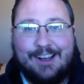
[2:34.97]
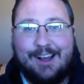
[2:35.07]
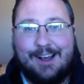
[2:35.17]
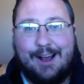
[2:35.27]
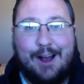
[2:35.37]

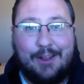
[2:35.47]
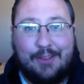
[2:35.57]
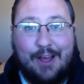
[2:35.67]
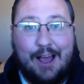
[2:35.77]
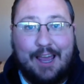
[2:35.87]

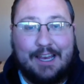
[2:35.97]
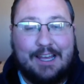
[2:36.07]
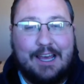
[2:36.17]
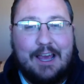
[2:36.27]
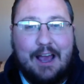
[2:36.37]

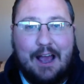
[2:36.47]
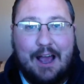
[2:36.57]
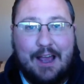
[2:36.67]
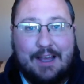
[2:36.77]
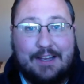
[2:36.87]
online
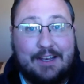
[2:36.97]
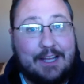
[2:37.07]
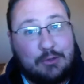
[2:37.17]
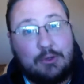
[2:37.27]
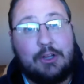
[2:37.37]
and then
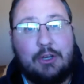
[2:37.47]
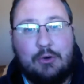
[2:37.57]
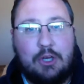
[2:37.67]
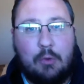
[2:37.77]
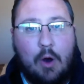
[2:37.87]
that's really who
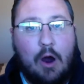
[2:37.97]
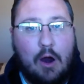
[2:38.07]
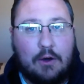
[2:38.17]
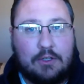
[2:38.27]
you are.